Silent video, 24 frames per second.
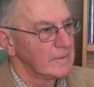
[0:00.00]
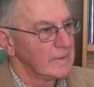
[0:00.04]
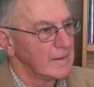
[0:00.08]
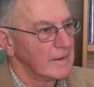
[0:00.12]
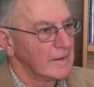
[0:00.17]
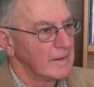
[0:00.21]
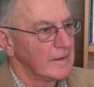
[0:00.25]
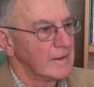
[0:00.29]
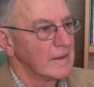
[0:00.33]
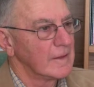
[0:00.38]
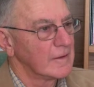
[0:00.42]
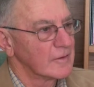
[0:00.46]

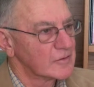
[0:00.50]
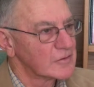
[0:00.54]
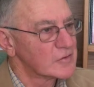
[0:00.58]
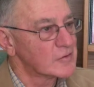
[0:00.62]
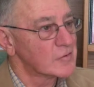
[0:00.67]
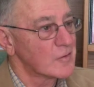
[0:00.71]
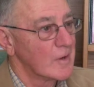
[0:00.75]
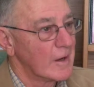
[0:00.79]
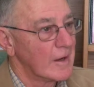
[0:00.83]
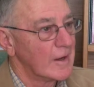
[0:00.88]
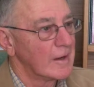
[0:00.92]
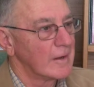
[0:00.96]
in
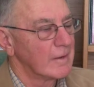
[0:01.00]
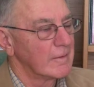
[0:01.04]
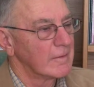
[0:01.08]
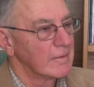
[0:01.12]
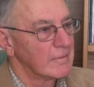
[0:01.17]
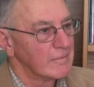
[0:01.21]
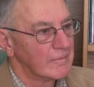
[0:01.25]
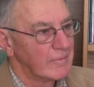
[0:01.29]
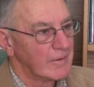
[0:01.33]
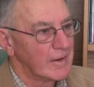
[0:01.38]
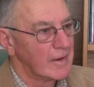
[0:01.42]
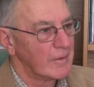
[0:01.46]
Australia
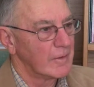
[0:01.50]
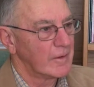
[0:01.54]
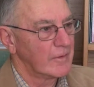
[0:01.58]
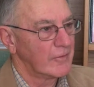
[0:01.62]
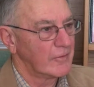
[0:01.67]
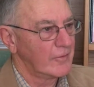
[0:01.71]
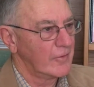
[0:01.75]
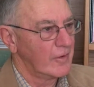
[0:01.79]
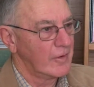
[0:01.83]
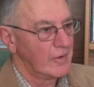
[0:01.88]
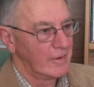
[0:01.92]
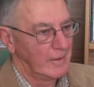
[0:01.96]
in
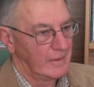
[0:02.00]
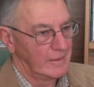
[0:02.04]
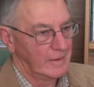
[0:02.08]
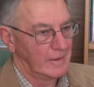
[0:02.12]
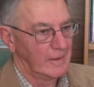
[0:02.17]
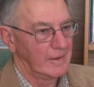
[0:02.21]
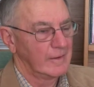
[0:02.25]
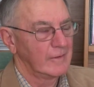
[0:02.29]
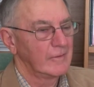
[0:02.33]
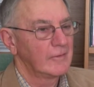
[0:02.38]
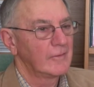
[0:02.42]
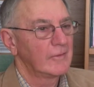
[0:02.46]
various
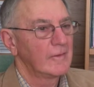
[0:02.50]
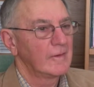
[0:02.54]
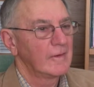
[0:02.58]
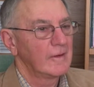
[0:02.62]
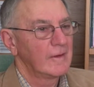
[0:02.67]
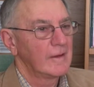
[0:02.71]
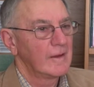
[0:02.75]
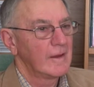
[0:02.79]
colonies